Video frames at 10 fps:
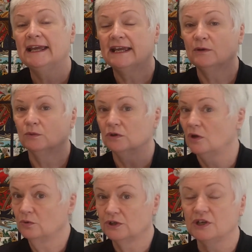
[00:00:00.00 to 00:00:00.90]
it will
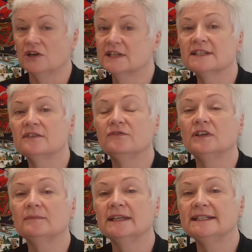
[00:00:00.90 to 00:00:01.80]
hold it nice and
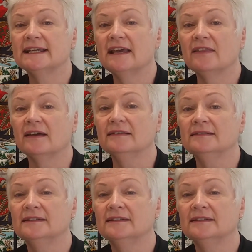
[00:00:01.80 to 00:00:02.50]
firmly together,